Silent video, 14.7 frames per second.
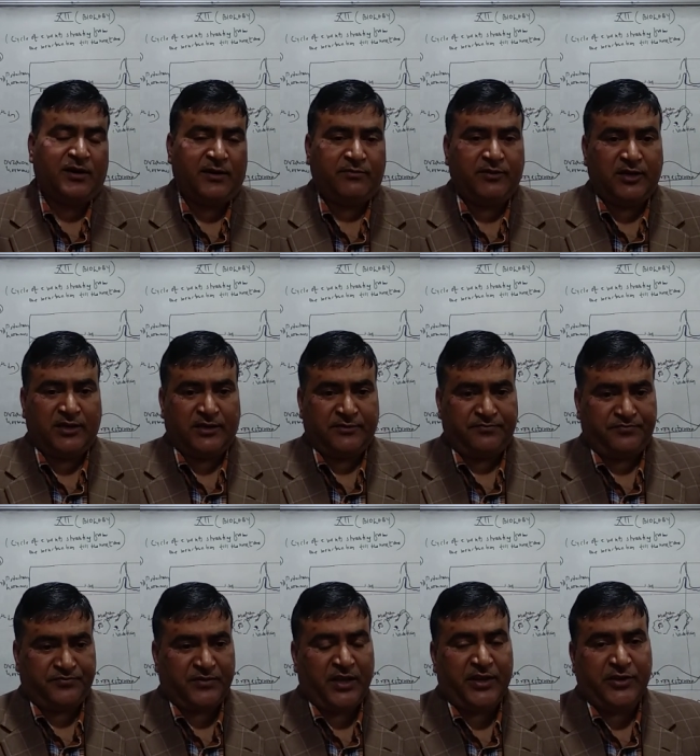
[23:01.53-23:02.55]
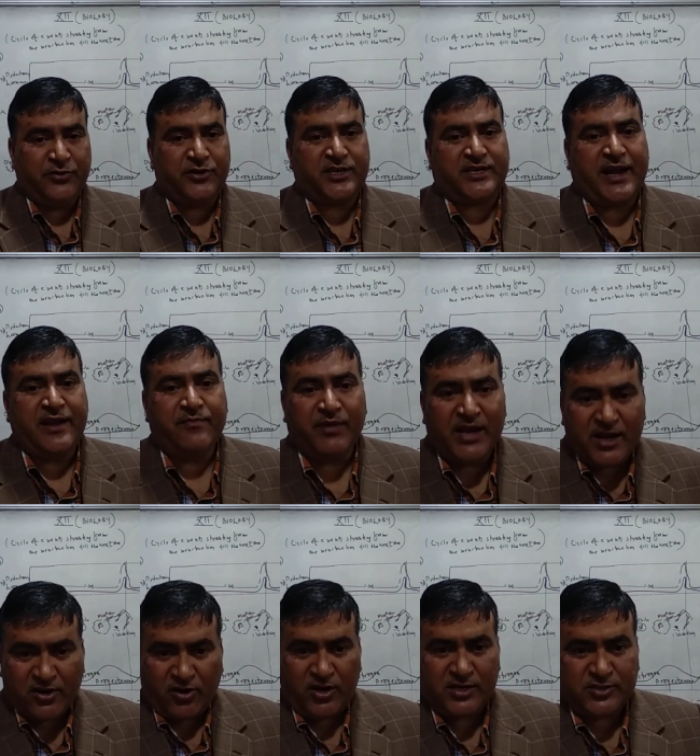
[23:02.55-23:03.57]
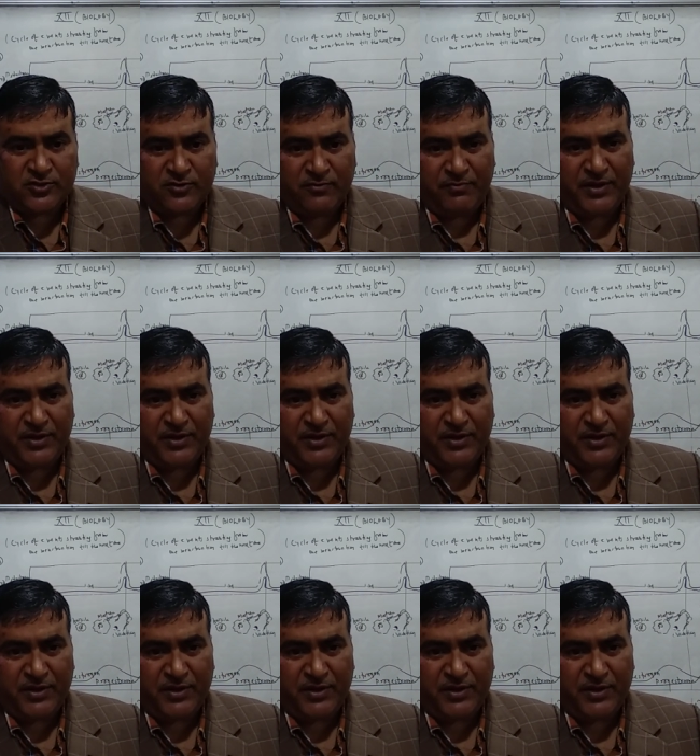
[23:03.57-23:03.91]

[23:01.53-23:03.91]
of the uterine milk also,